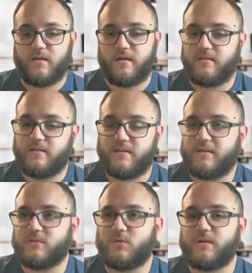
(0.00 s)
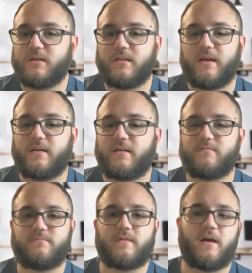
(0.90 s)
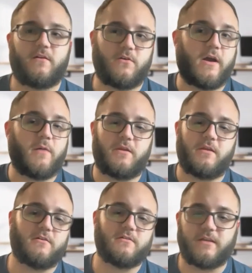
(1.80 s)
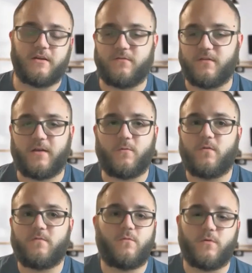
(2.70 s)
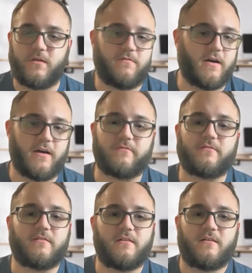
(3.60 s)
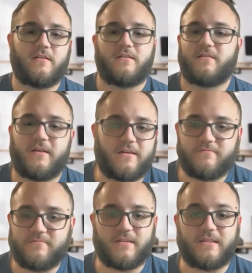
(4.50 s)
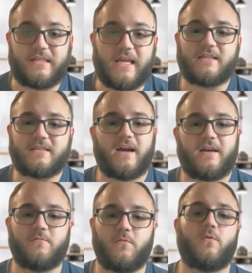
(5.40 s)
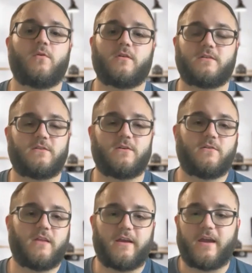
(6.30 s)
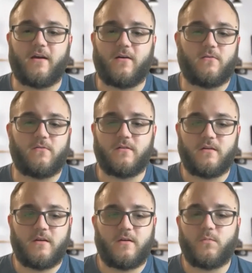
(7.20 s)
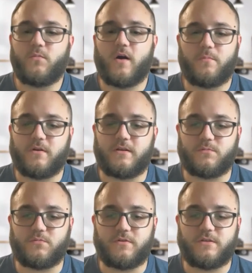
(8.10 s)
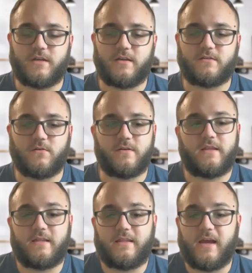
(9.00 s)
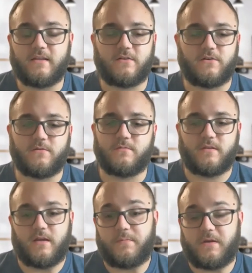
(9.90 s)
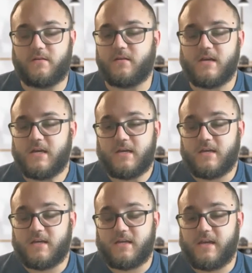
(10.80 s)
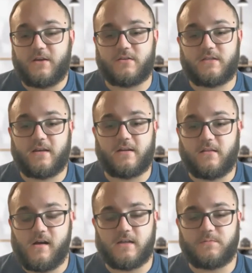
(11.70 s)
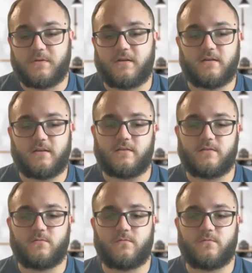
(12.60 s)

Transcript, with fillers: and then they sold it like, I don't know how many years later for like 145. Like, that's kind of more so like how properties appreciate. So in in that term, I mean, yeah, you're taking a loss because